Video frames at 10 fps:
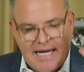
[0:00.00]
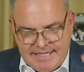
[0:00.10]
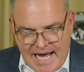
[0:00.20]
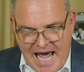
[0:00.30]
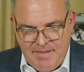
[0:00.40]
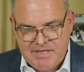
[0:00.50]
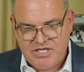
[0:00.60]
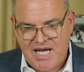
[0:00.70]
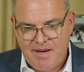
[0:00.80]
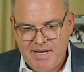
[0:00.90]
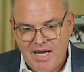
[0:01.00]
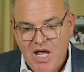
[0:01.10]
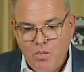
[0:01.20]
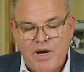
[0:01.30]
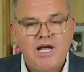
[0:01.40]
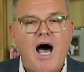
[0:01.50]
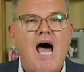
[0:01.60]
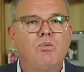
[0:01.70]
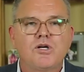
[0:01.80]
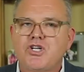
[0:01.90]
A time is coming when
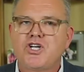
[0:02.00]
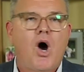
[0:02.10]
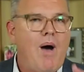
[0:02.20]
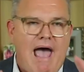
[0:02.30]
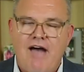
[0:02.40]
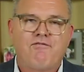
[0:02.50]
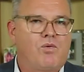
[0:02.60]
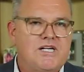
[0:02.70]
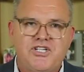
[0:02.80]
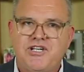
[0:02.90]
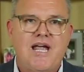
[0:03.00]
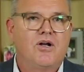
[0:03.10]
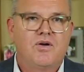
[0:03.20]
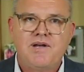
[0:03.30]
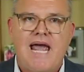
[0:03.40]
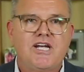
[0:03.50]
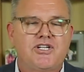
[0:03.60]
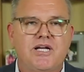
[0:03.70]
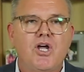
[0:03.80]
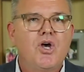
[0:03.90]
God will show every single
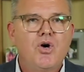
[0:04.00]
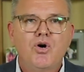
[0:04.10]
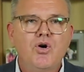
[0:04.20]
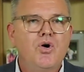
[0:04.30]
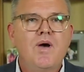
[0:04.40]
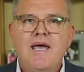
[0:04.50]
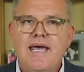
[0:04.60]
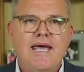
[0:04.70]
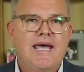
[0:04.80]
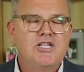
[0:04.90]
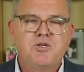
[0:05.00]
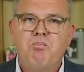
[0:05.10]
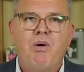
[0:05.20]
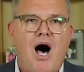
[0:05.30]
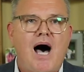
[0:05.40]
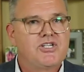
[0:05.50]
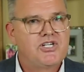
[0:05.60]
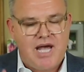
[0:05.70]
nation who is boss.